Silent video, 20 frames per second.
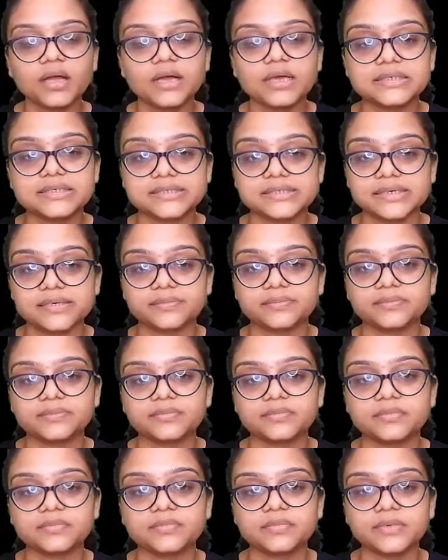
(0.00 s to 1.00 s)
See,
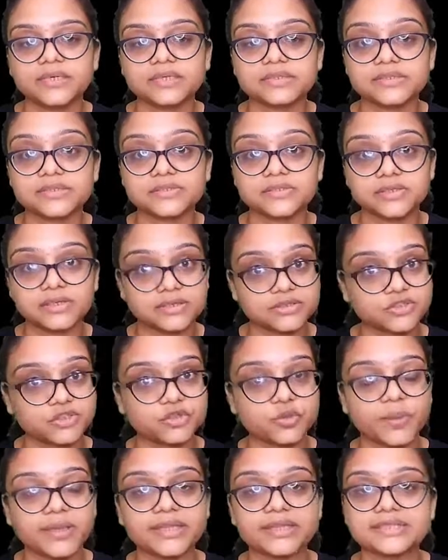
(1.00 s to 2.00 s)
it's
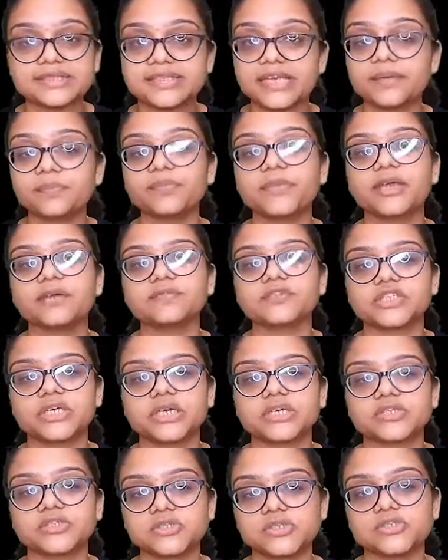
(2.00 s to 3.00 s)
showing the same thing which
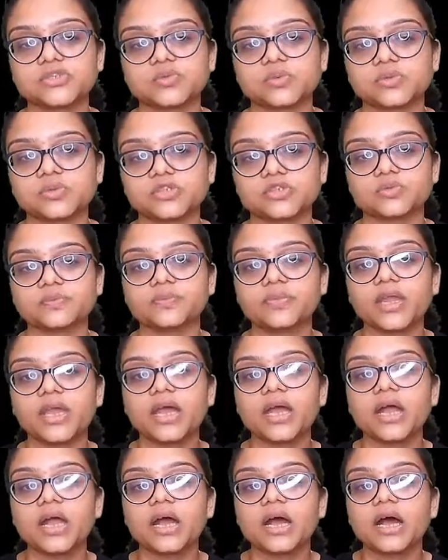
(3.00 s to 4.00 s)
I just told.
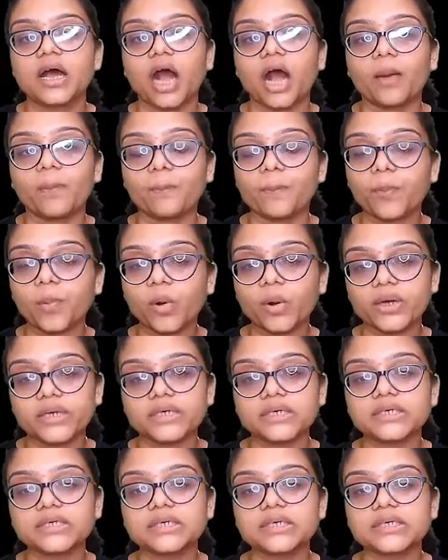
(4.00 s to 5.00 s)
A
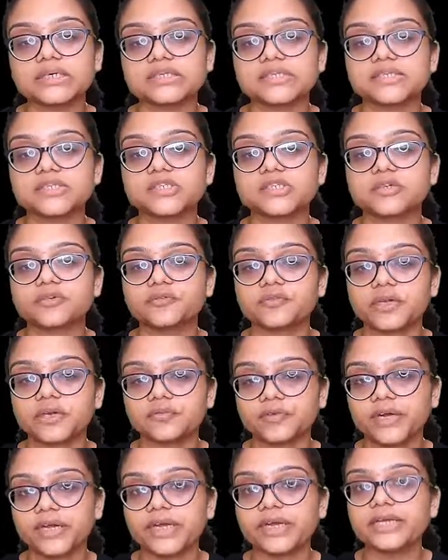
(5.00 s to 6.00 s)
point consists of
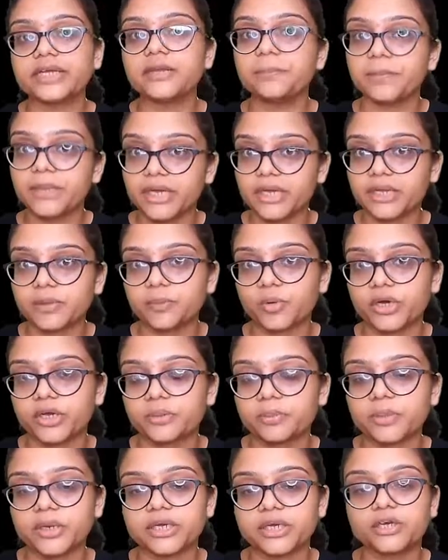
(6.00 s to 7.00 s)
infinitely many
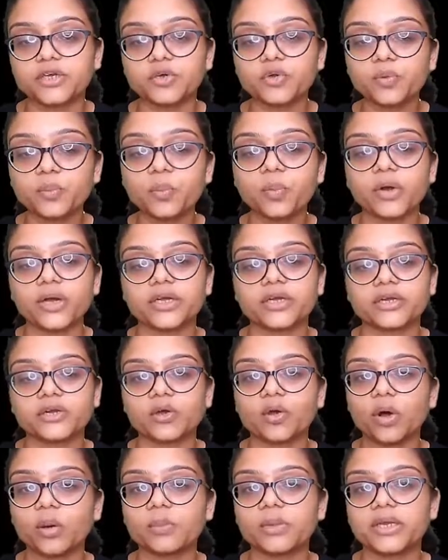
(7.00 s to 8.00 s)
points, but a 2 point in
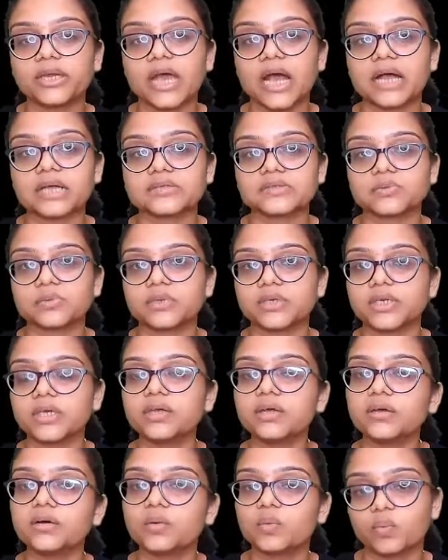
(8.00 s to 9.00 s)
common has
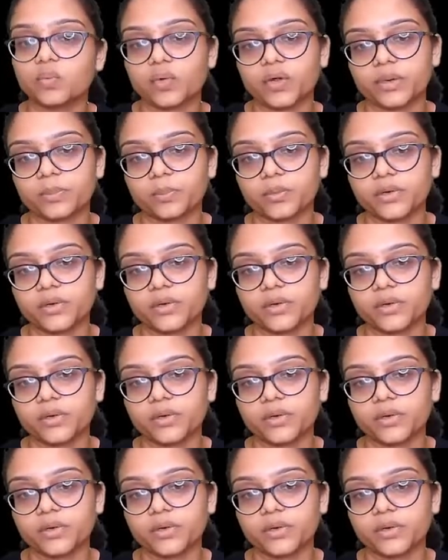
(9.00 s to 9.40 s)
only one.